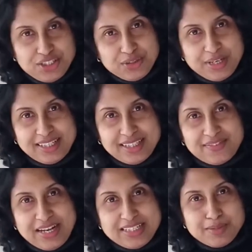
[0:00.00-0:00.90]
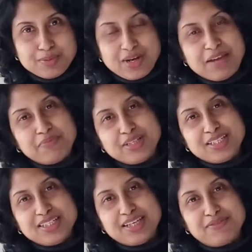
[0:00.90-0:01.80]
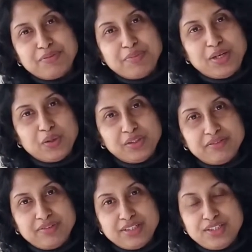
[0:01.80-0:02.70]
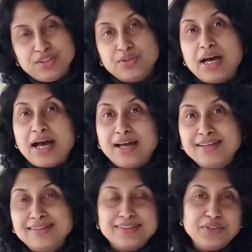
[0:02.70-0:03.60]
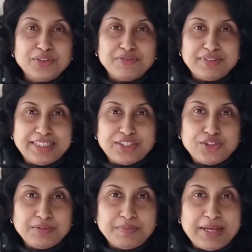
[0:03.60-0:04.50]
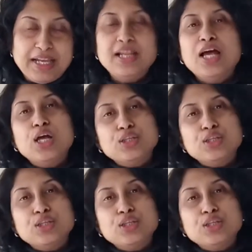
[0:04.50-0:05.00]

do hit the red subscribe button given below the video and hit the notification bell